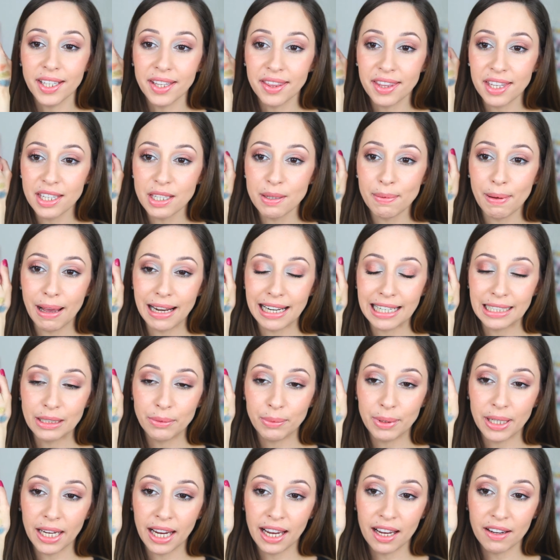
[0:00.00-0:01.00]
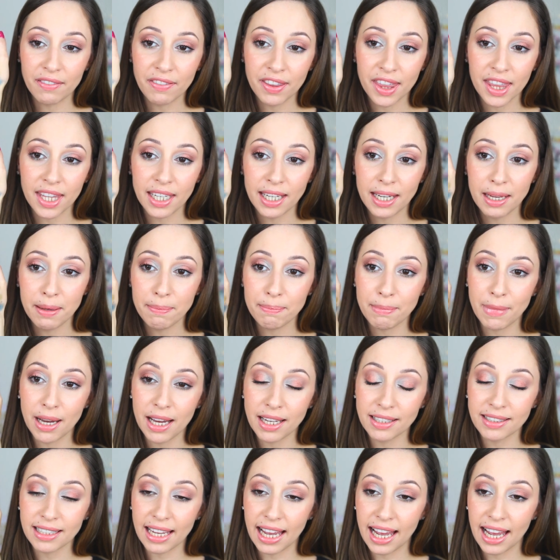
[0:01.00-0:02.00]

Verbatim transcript: In this palette we have three matte